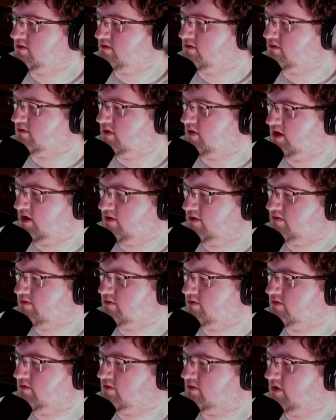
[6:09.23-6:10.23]
Oh?
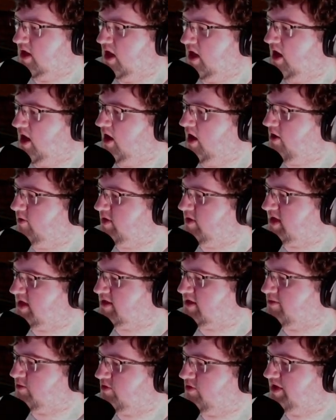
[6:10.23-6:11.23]
Oh, he's got some
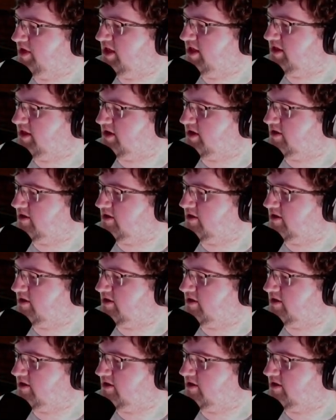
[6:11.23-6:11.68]
gold teeth here.